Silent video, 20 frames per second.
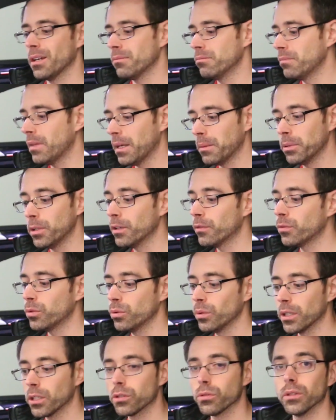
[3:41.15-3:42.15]
Maybe if
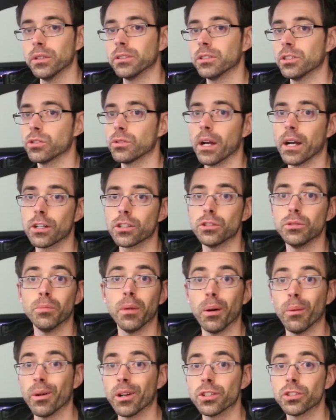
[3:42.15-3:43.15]
you increase the traction, you
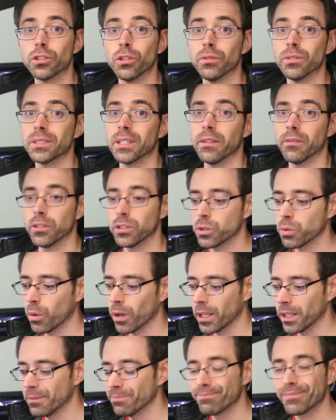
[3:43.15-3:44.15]
might want to service it every
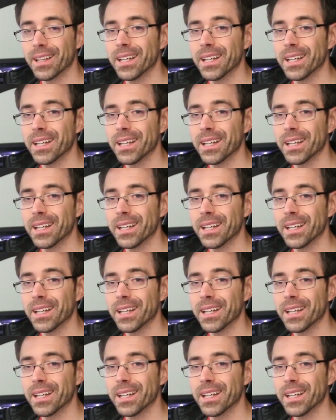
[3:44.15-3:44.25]
20.